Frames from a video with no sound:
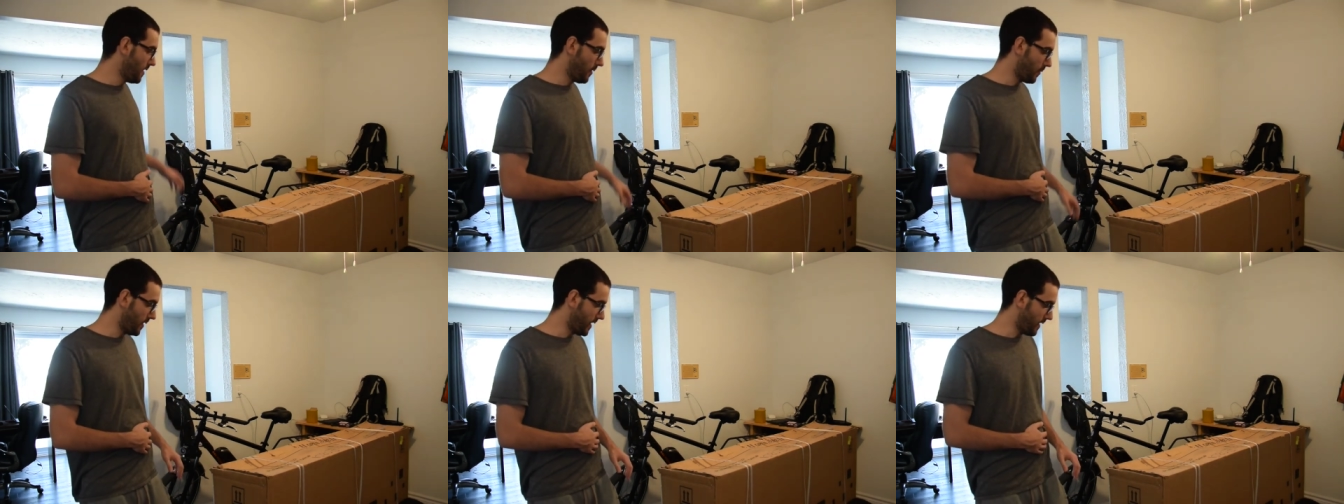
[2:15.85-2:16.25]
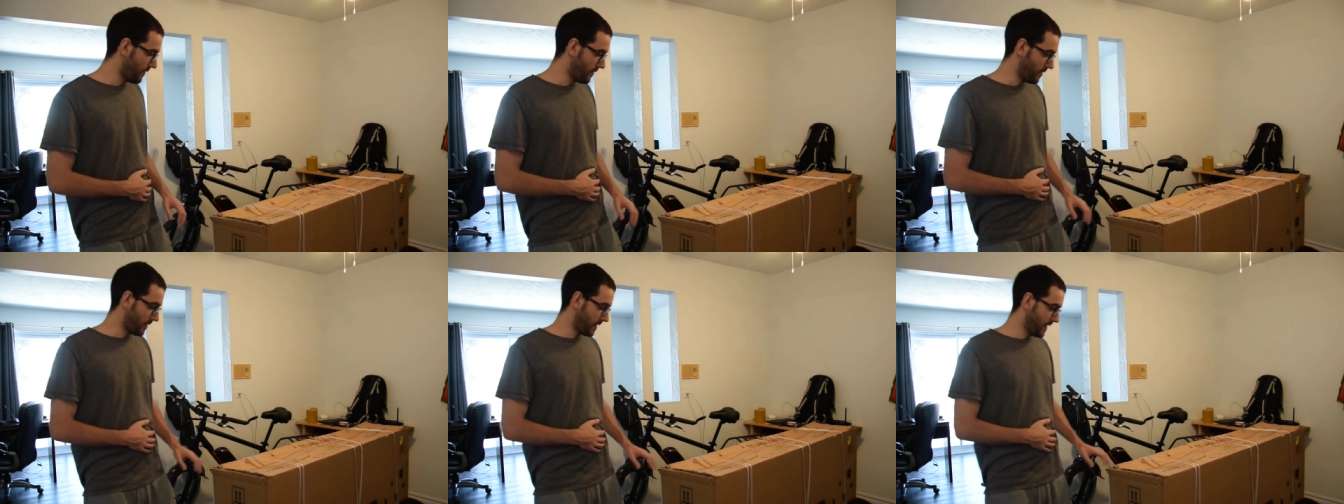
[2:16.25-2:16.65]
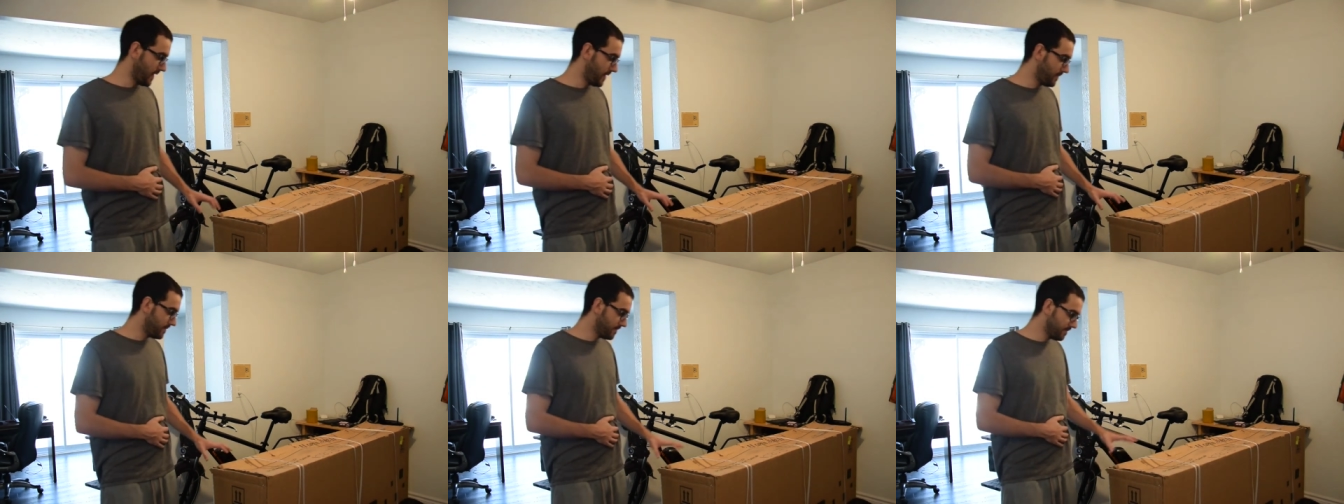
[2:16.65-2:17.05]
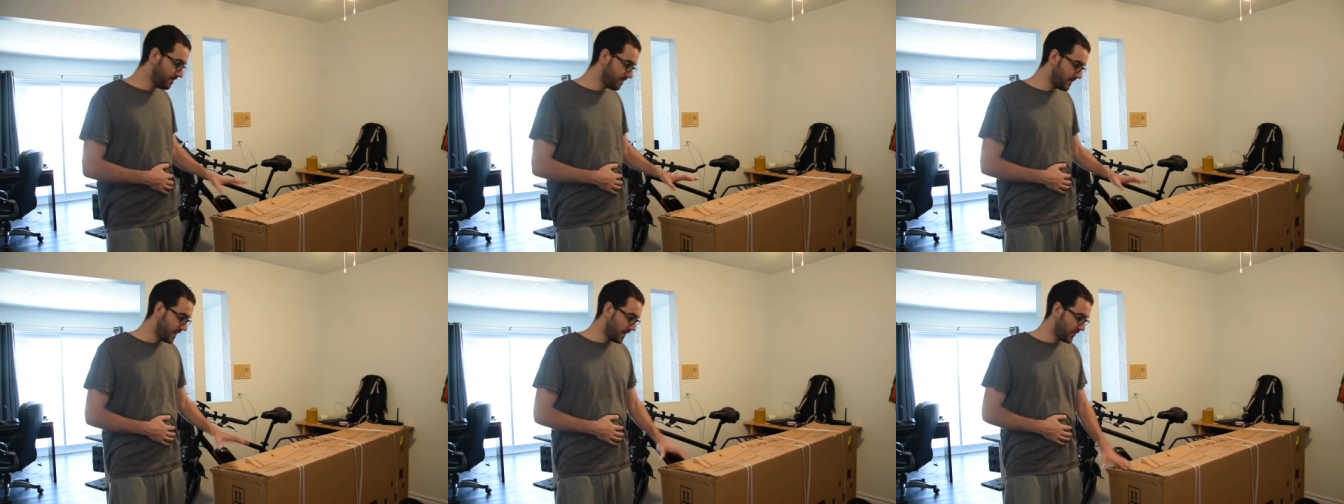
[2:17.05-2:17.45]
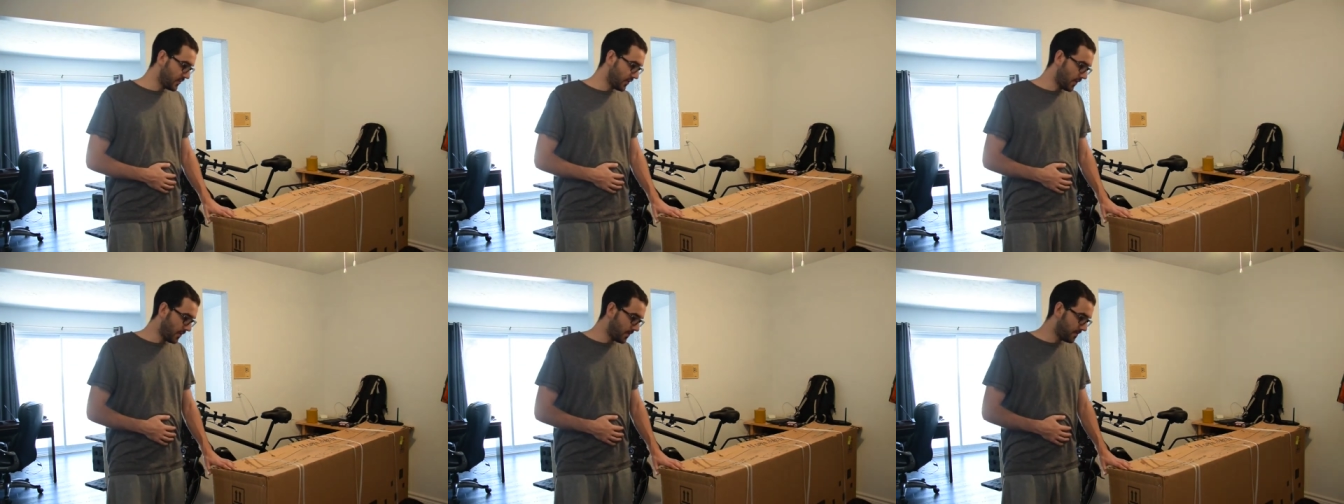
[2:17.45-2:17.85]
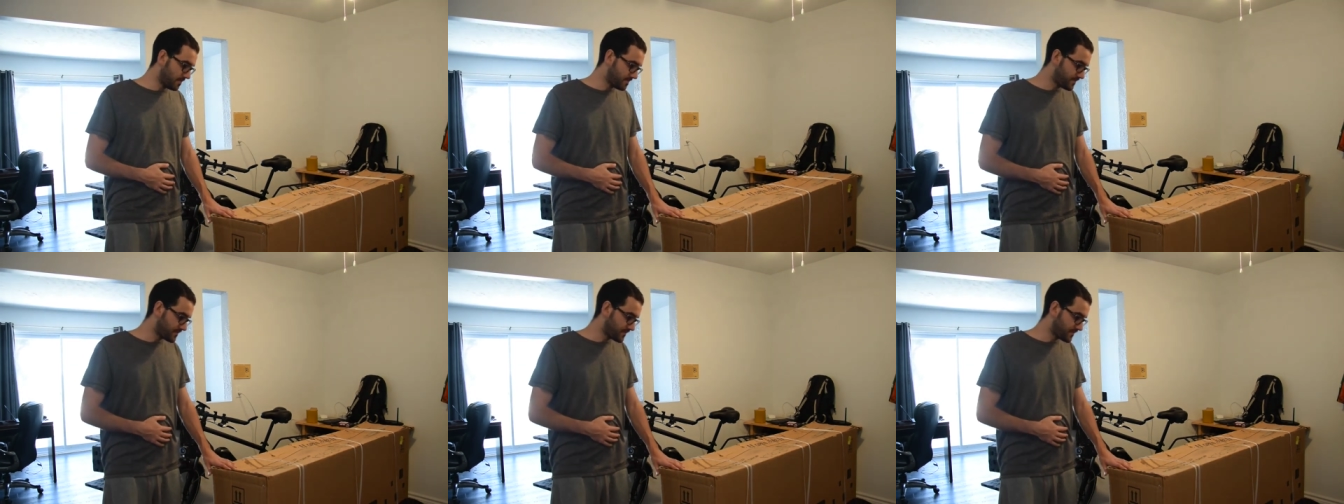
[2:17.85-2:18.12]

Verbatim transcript: whatever, okay? And so